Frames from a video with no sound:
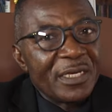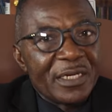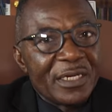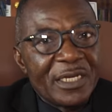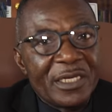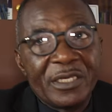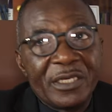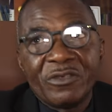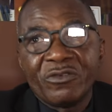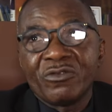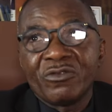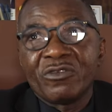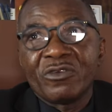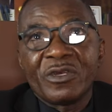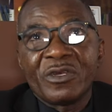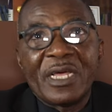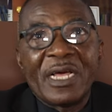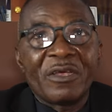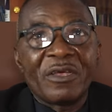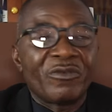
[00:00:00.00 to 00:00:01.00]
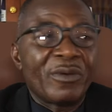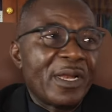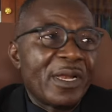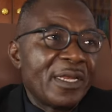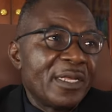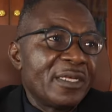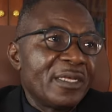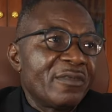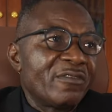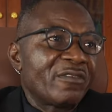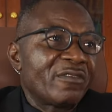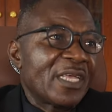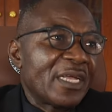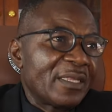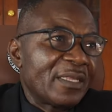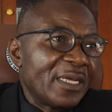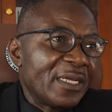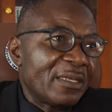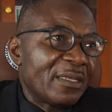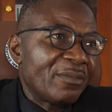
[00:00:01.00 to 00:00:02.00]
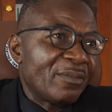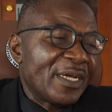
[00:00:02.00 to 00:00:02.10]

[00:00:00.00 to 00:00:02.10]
the institution actually started